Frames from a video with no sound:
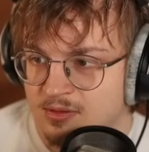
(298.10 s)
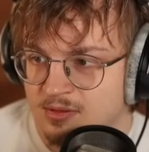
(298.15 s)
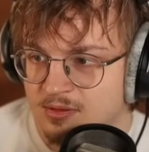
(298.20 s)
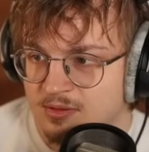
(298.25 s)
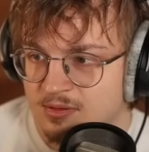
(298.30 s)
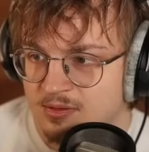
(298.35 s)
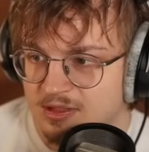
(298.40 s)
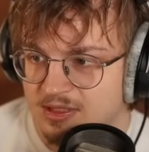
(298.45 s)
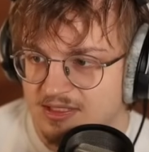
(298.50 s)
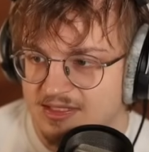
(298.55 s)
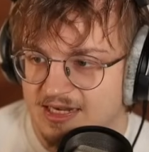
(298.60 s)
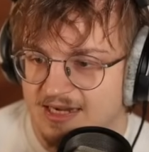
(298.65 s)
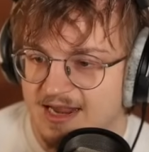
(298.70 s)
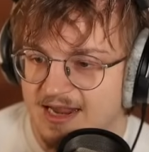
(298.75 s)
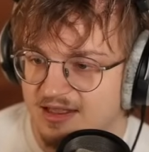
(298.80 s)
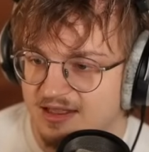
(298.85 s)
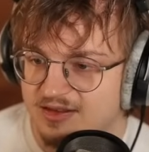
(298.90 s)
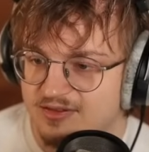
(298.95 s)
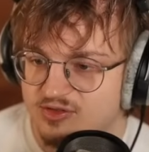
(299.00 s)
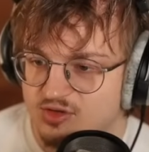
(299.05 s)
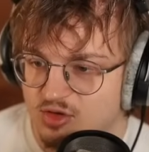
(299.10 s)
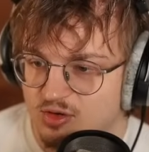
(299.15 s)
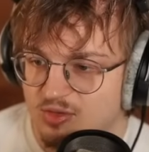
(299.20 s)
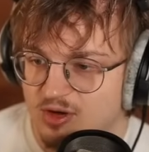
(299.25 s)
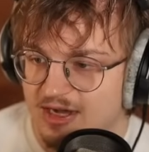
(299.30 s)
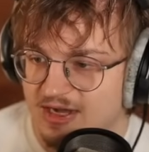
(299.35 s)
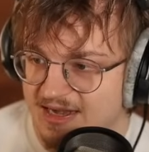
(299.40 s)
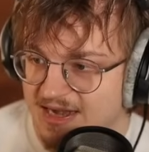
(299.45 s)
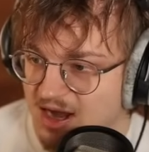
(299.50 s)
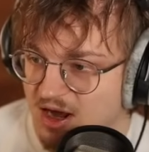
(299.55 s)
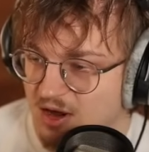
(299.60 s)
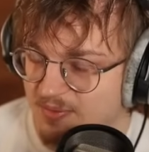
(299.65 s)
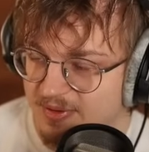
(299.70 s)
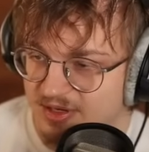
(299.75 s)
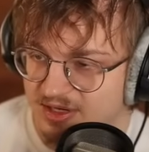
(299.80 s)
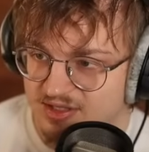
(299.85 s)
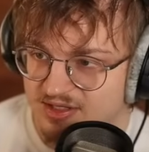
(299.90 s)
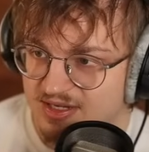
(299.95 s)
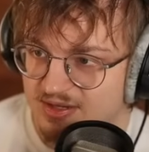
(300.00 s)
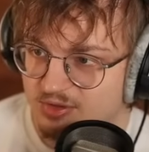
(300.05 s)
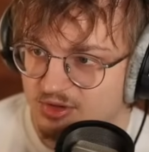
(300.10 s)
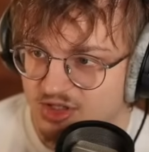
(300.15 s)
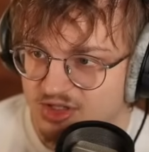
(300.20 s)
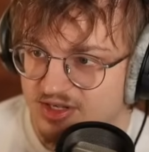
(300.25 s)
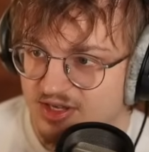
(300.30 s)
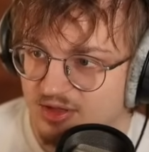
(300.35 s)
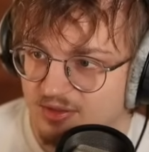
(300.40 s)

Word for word: Because I can't Leaf Storm right now because he would just kill me